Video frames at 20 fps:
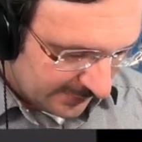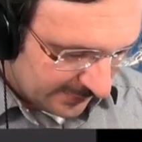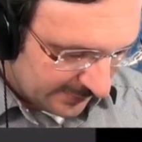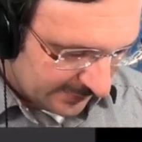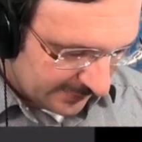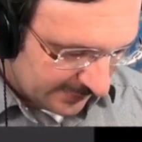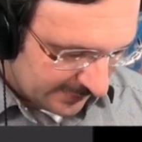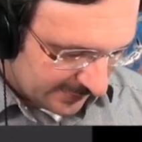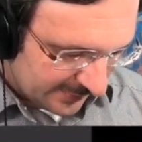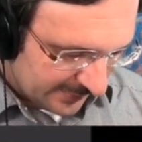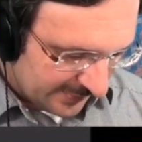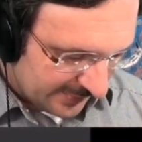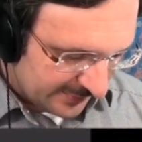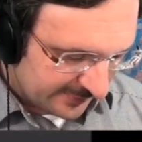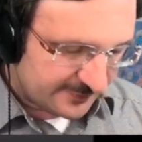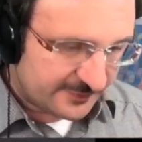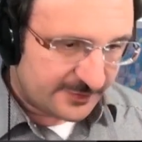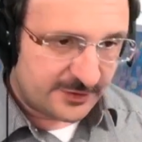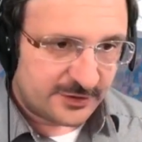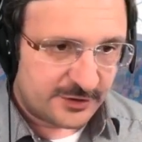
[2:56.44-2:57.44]
is
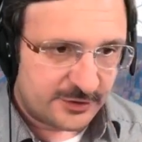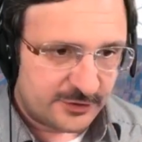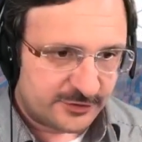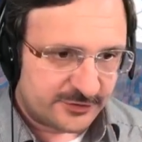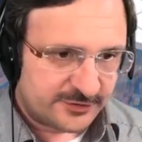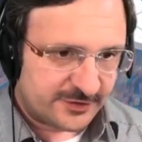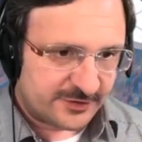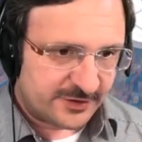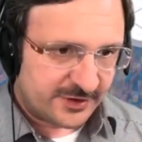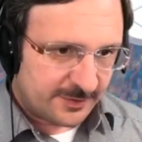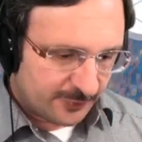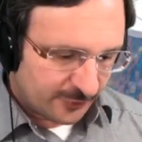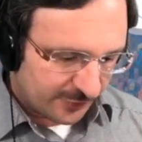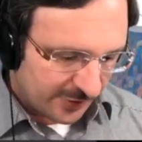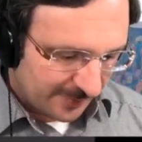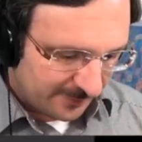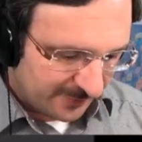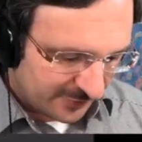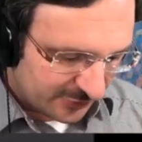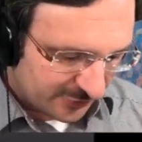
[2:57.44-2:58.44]
to use the
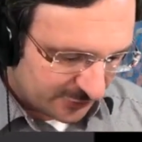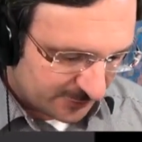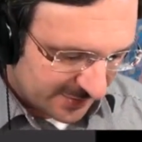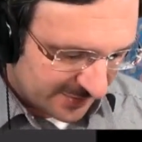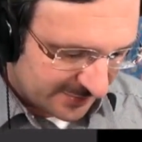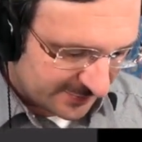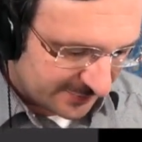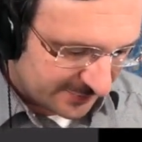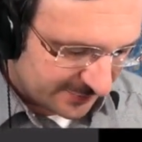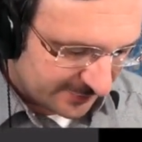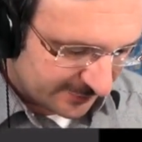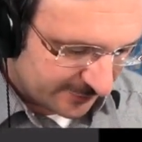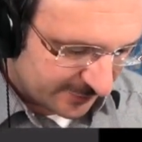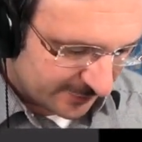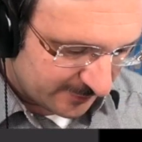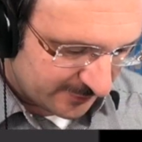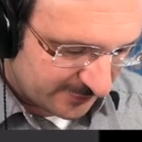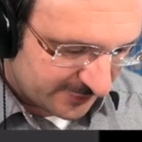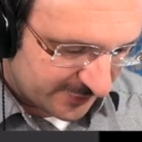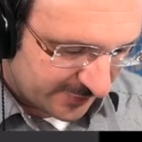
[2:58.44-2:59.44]
parameter space from
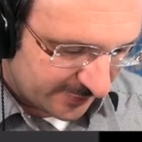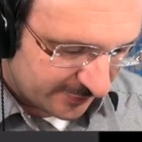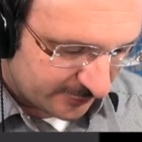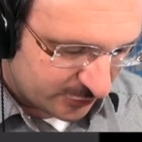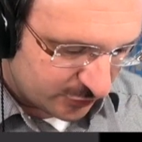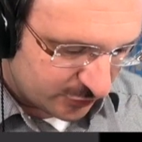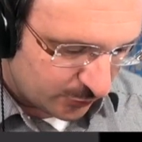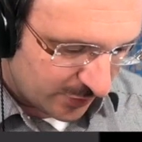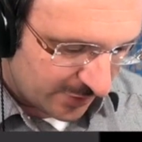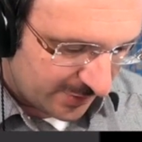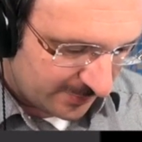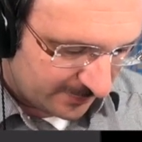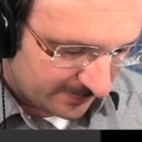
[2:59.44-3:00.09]
0 to 1.